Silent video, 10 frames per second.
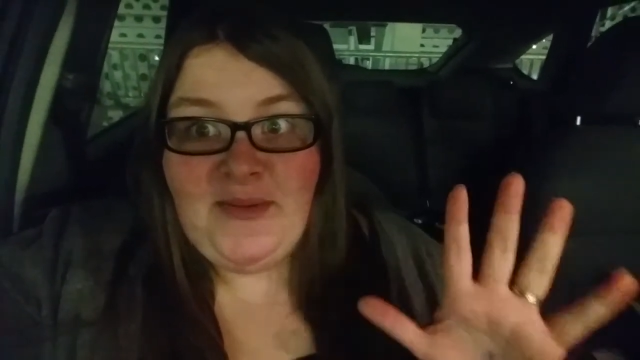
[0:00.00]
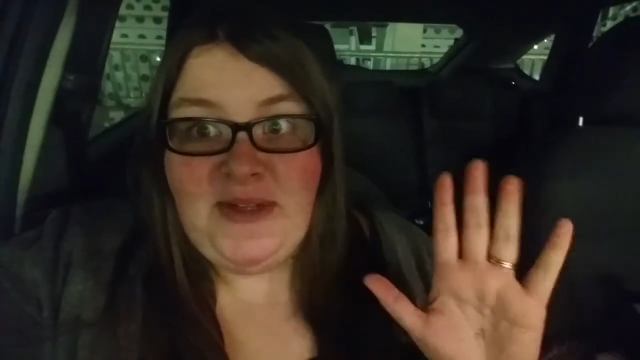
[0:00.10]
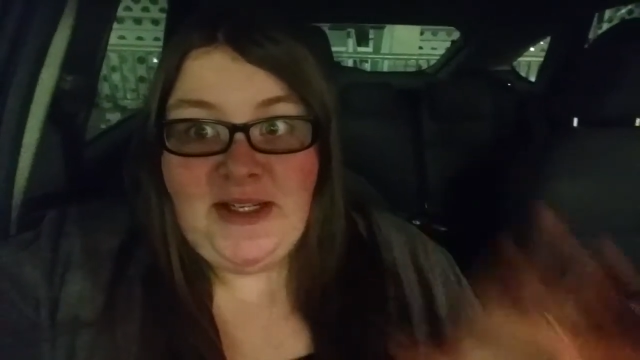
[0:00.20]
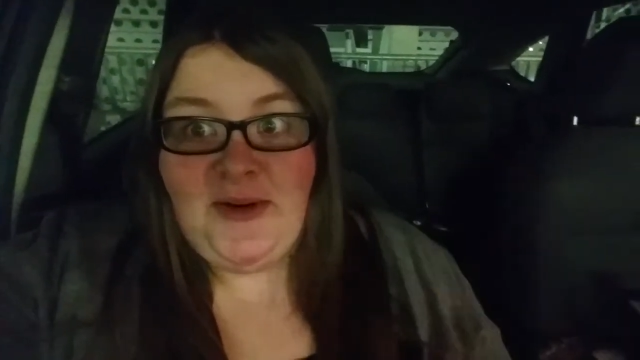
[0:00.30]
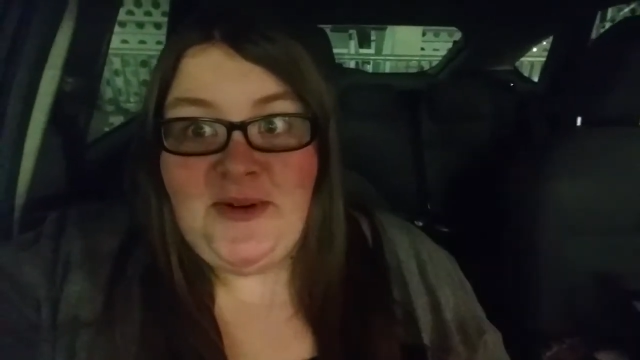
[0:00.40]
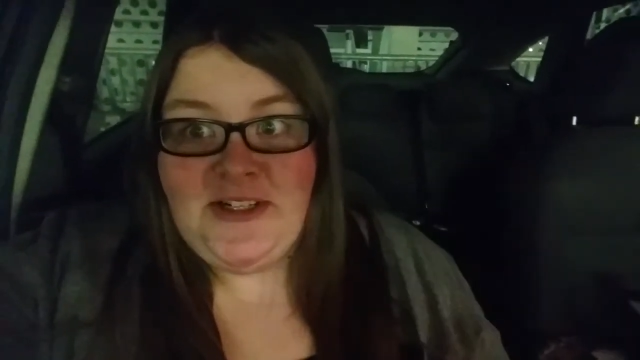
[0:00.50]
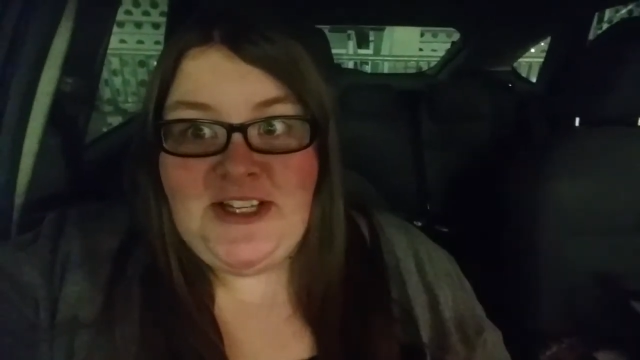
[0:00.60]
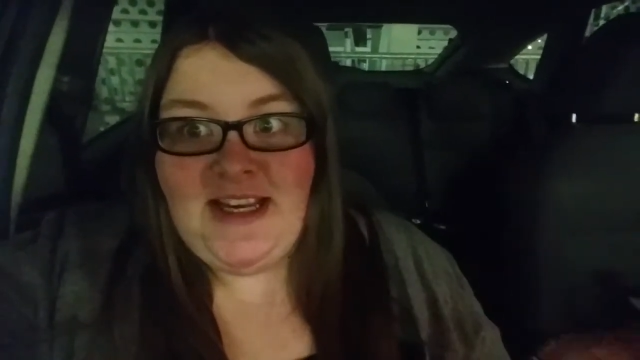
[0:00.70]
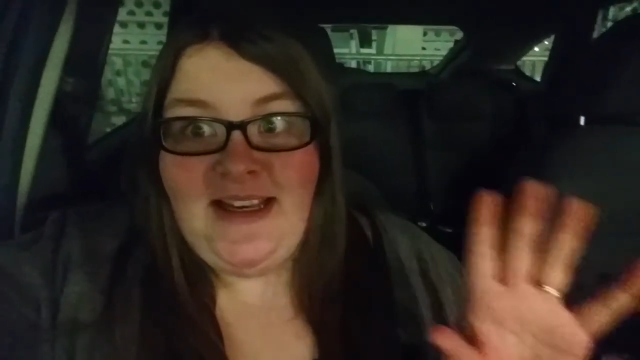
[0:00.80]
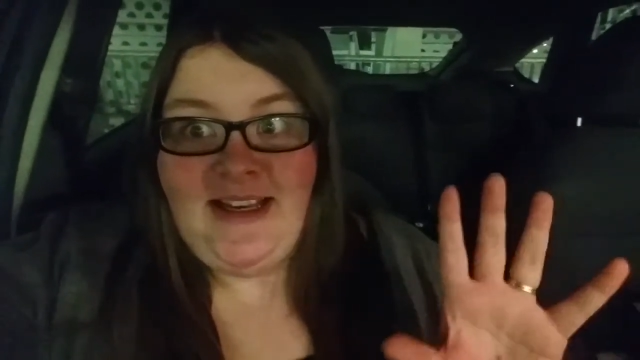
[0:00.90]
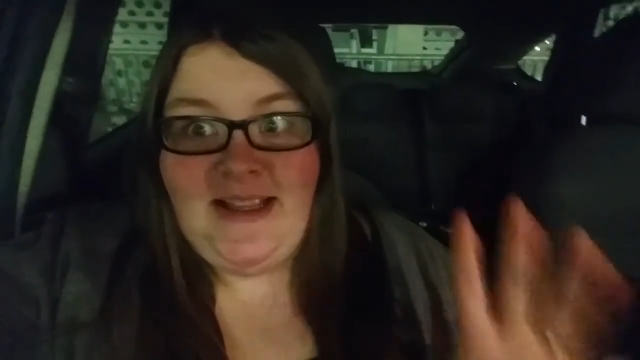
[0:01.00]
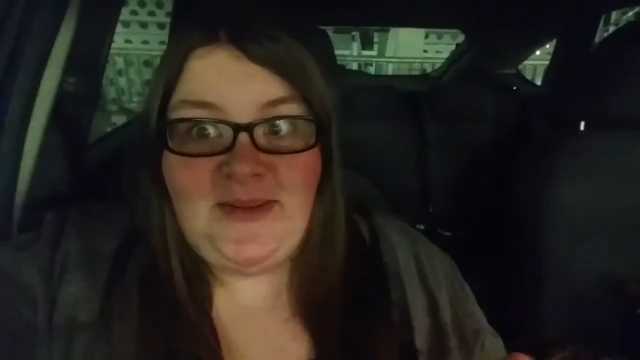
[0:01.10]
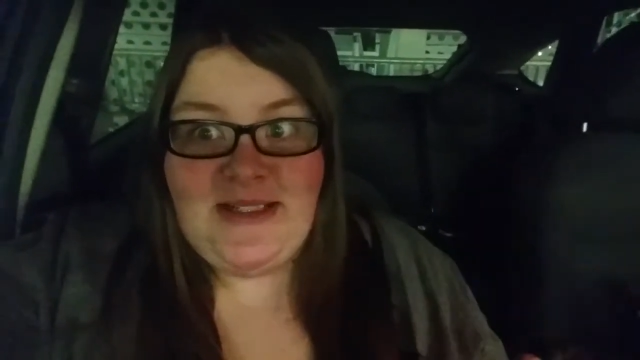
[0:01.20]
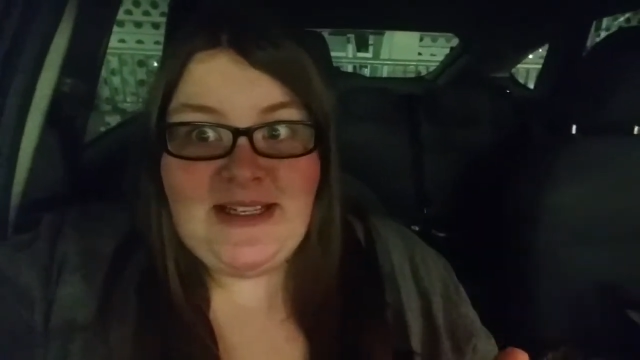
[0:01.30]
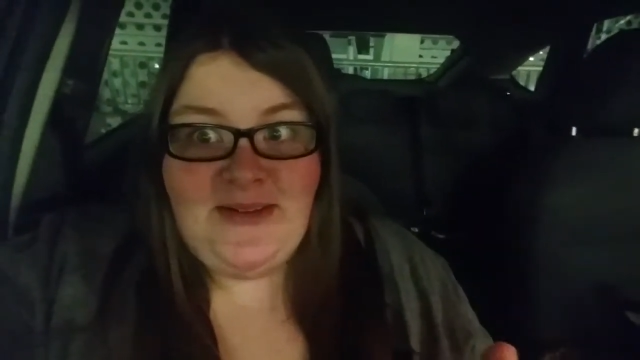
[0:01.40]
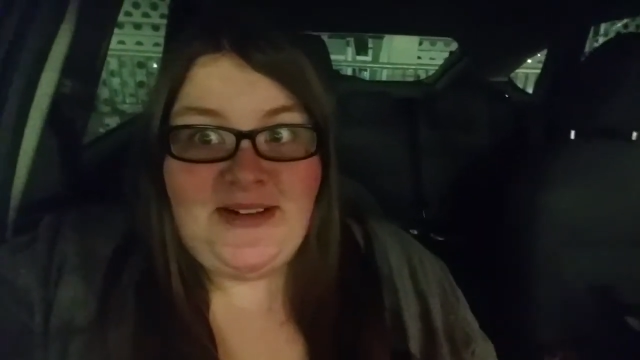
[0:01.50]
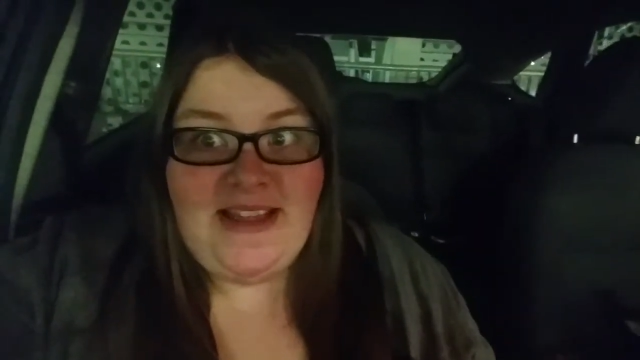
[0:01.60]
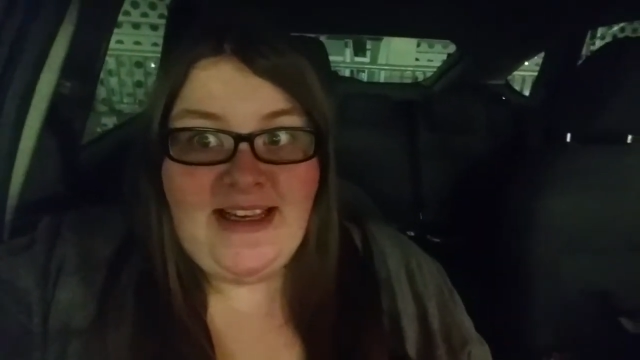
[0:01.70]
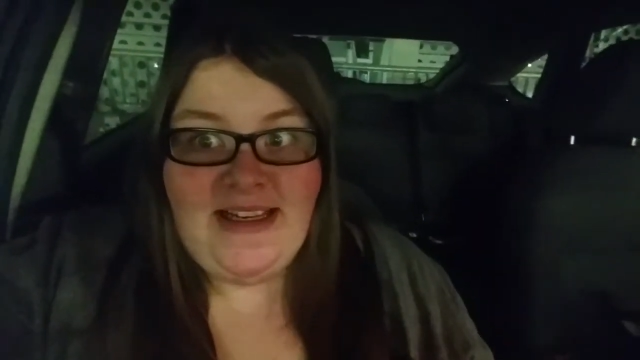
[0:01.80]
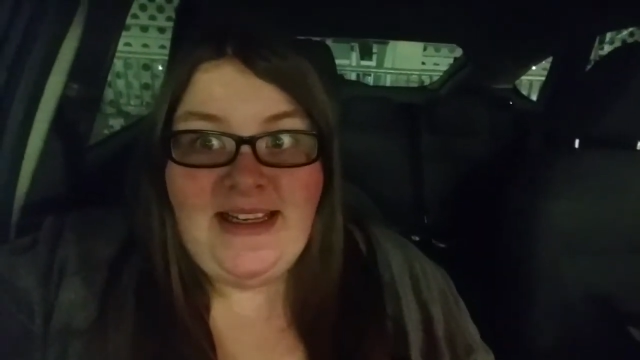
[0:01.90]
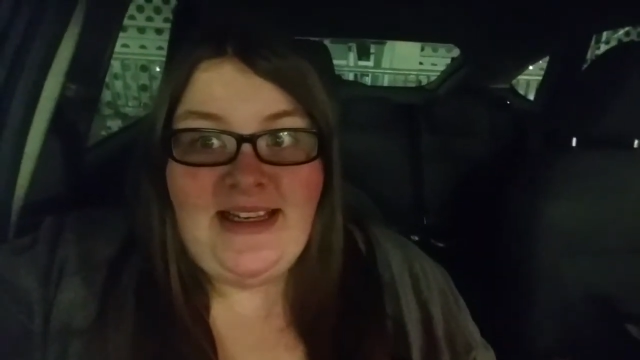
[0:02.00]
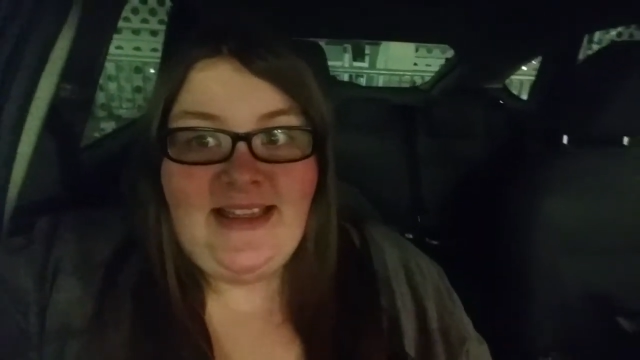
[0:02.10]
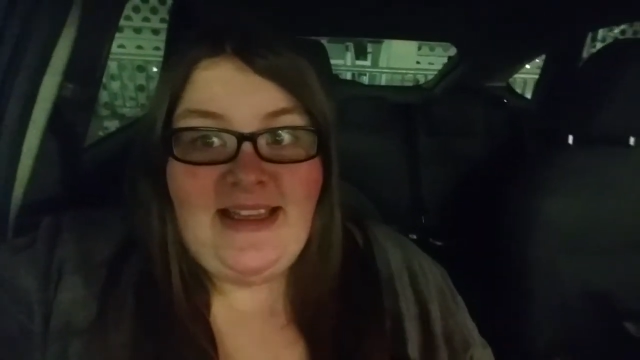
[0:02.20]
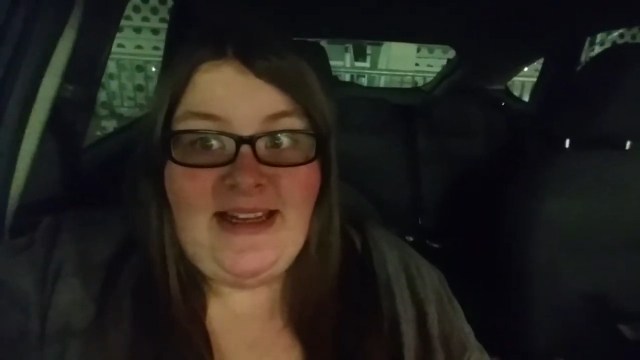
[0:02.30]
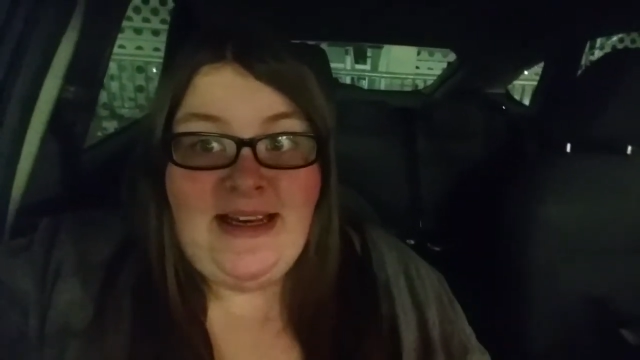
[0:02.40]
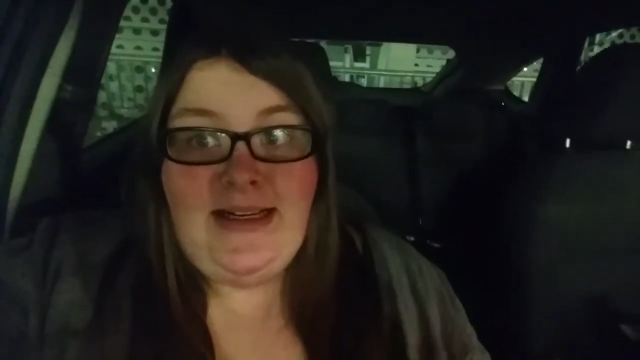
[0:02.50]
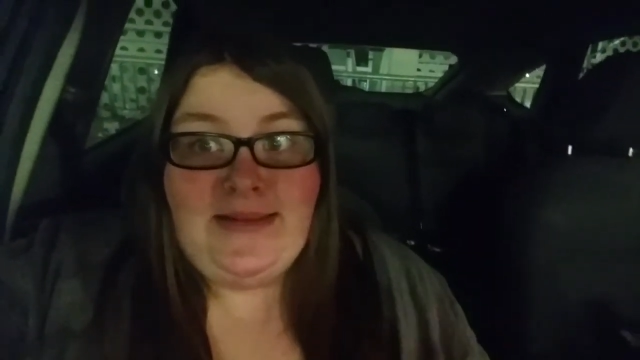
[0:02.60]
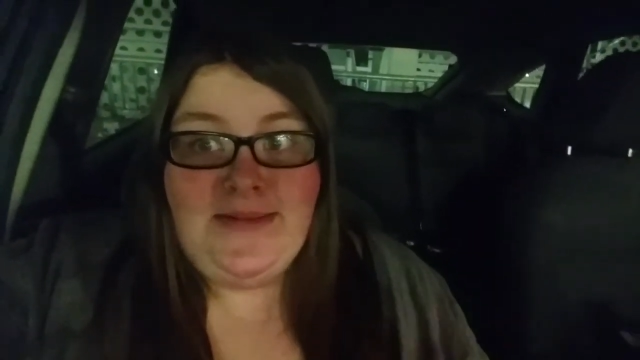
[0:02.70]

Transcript: I'm going to go watch it, and I'm going to tell you what I think, and then oh,